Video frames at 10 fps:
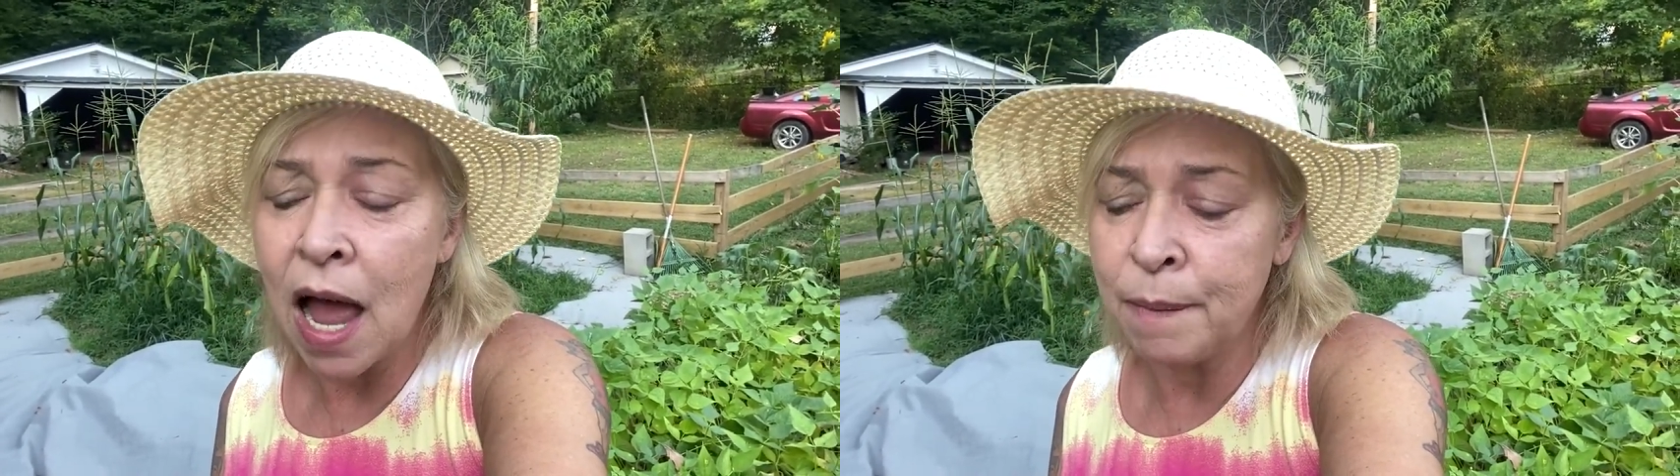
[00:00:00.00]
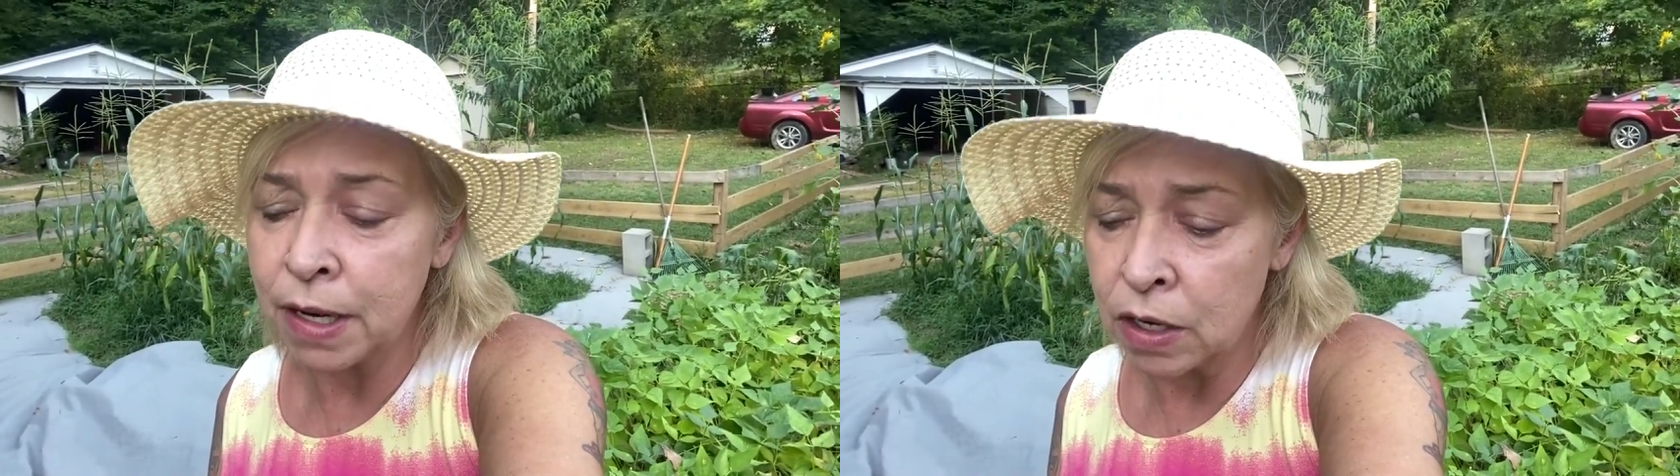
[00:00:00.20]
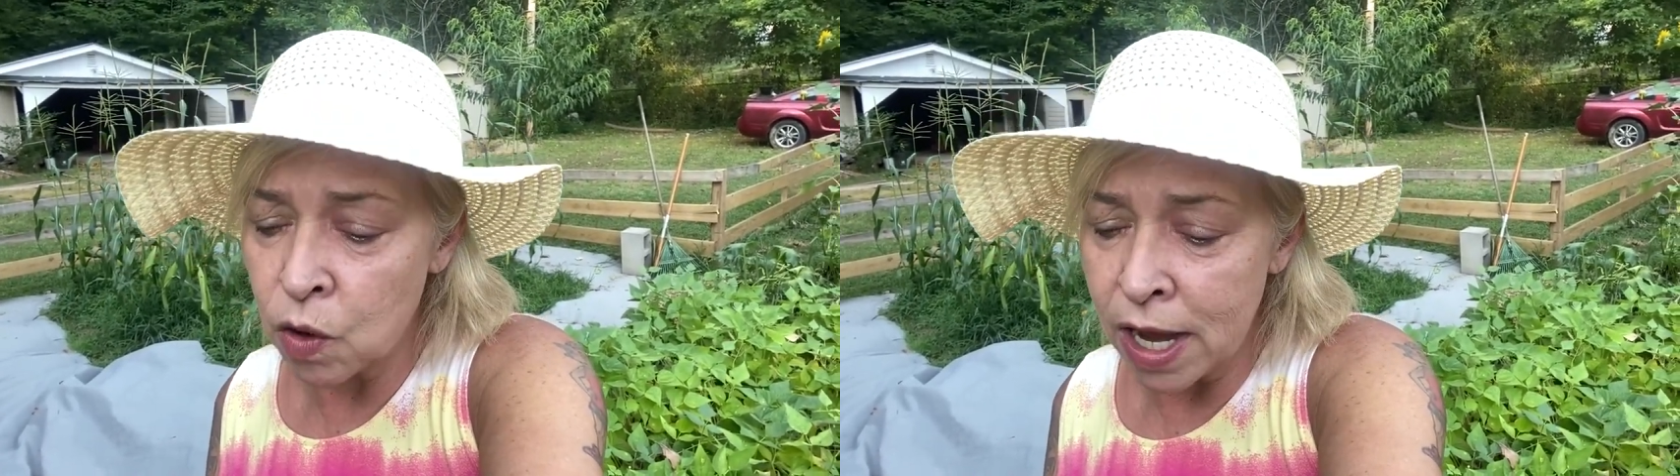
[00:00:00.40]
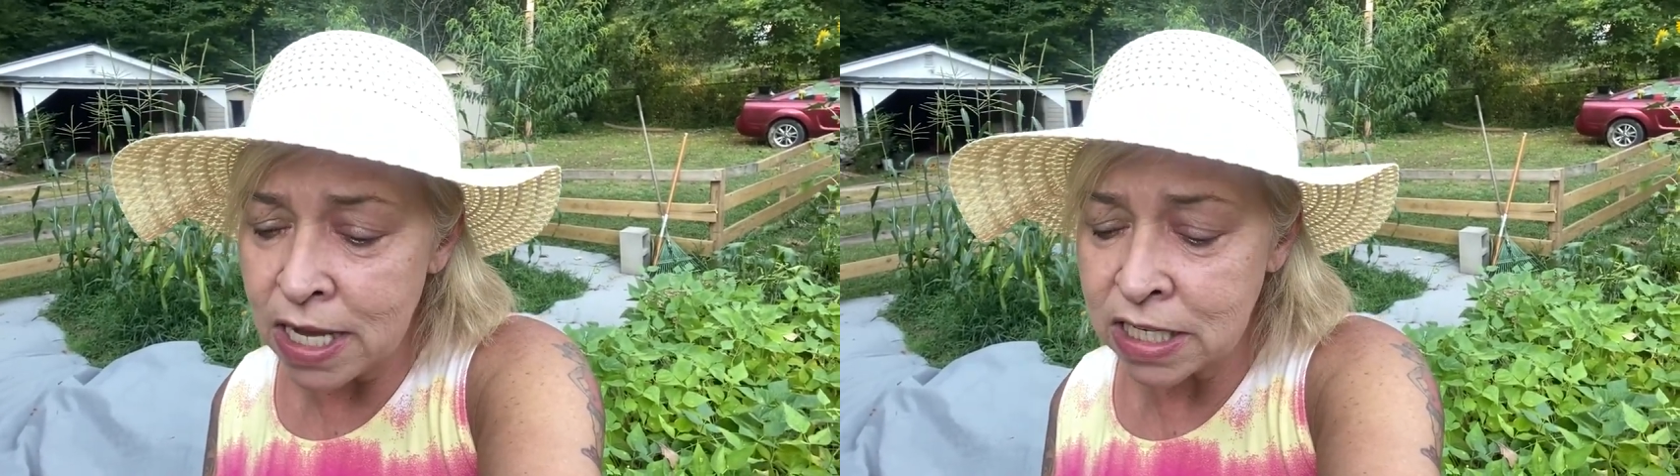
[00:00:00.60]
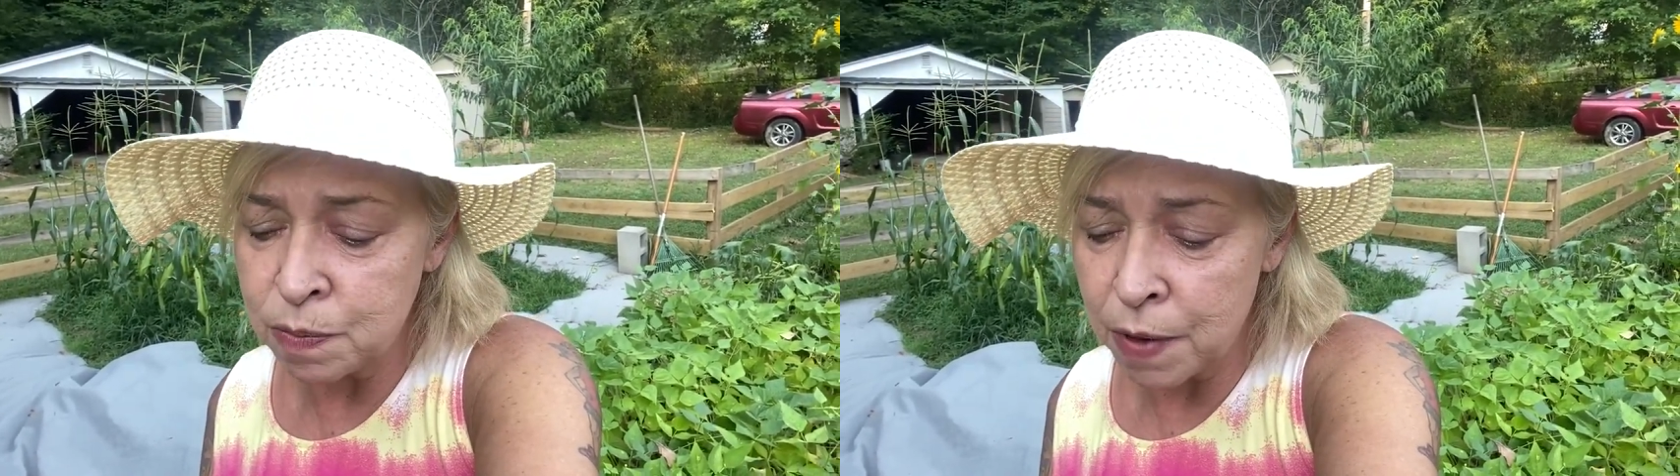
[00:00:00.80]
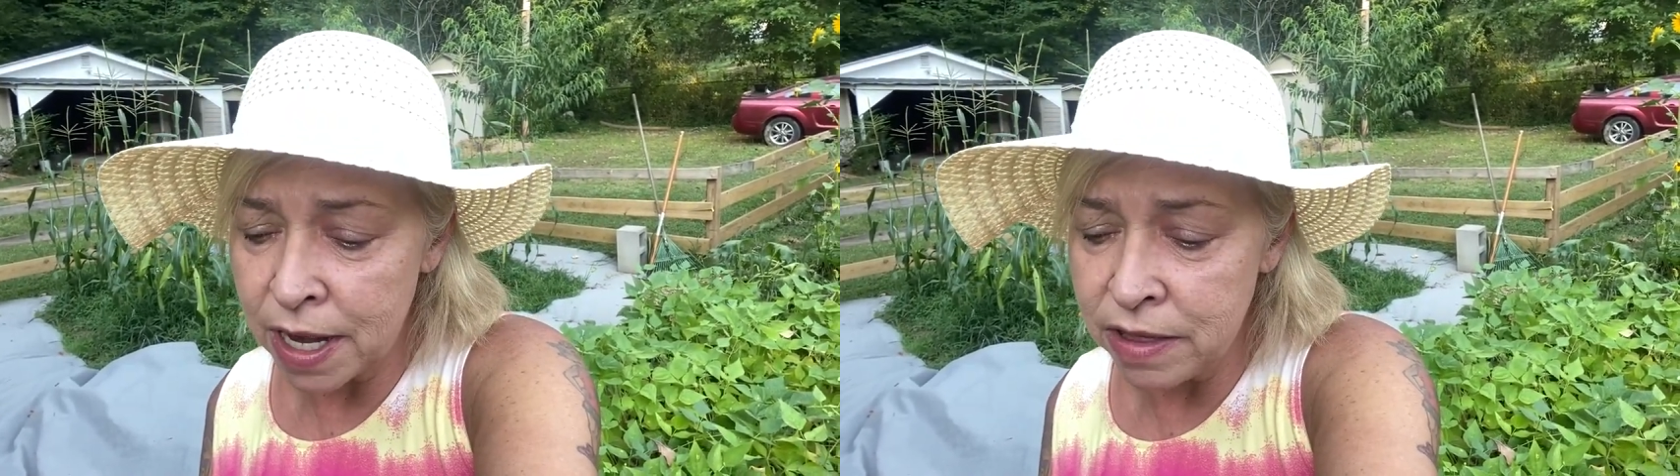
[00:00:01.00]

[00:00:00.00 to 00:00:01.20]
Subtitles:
I'm going to go ahead and spray